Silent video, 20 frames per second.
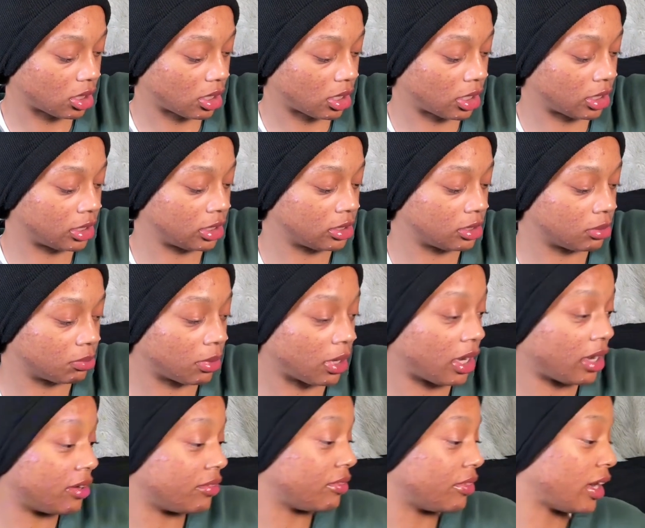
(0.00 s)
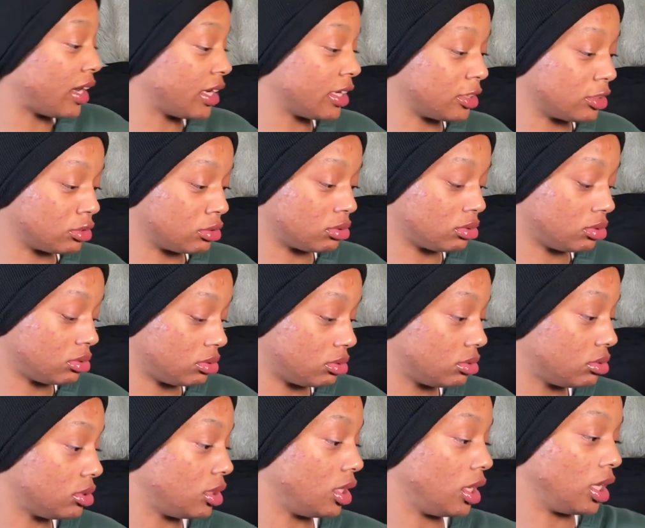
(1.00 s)
I need to buy a vinyl
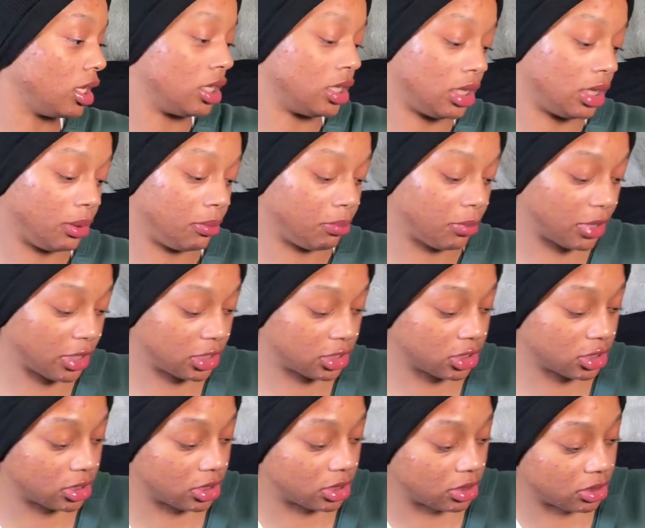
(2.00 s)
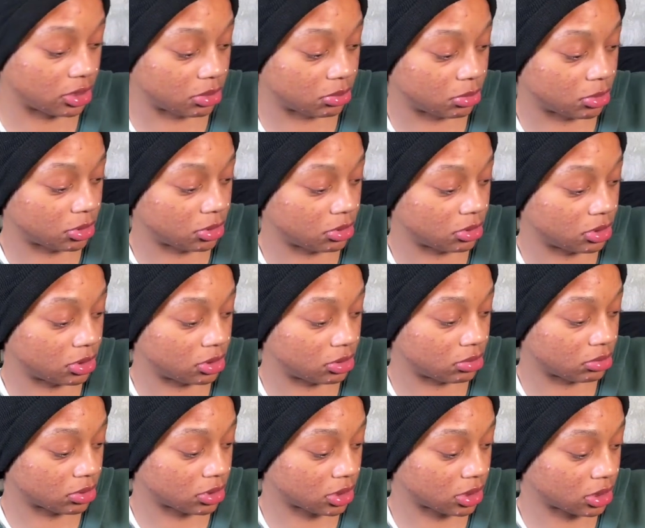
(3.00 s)
and then make sure that I'm doing it
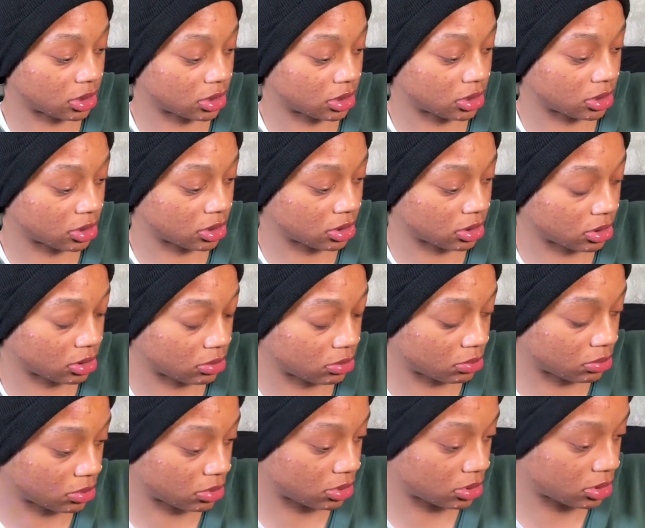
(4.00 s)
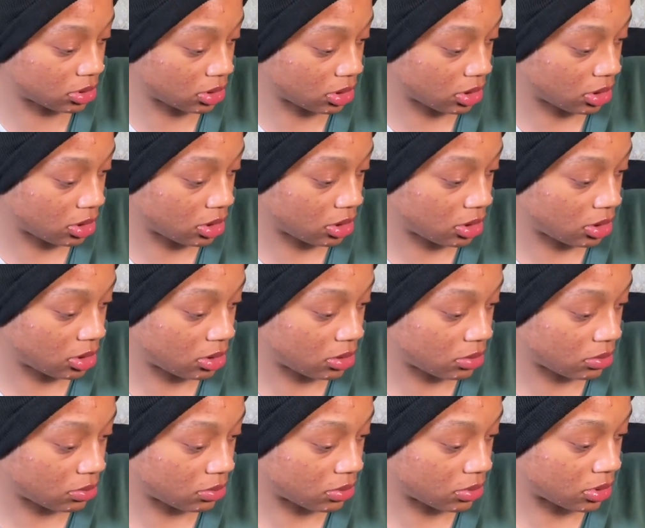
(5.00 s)
right. Cause
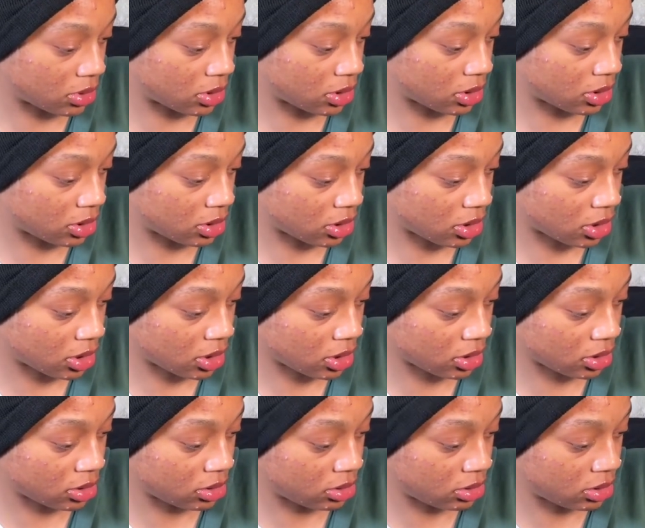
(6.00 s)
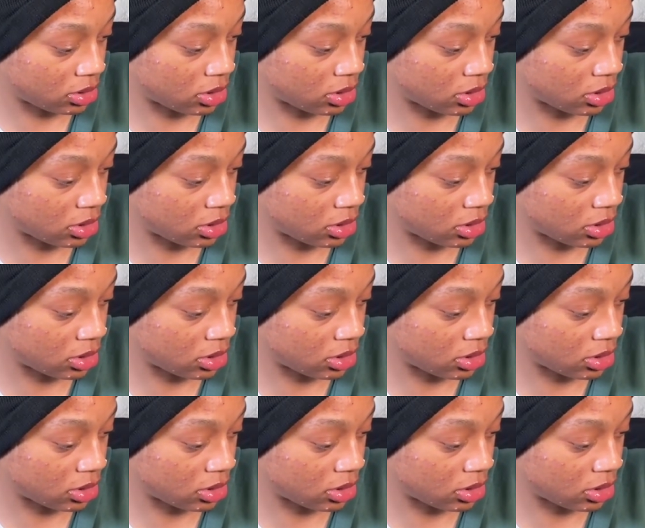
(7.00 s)
what? How you?